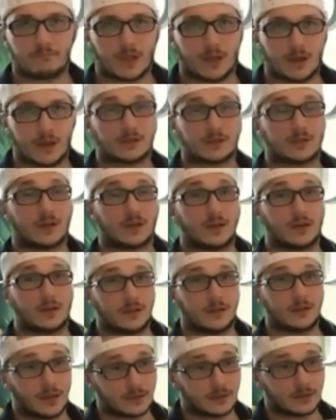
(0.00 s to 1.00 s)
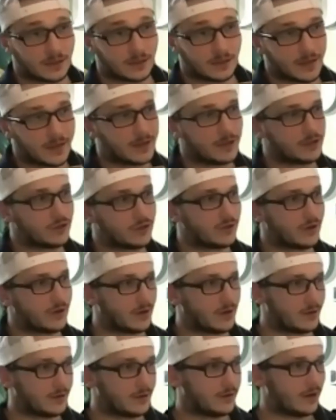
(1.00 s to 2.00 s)
as I as I aged,
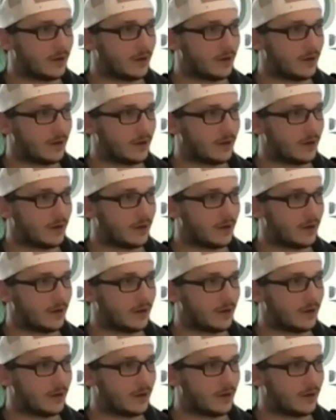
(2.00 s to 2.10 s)
I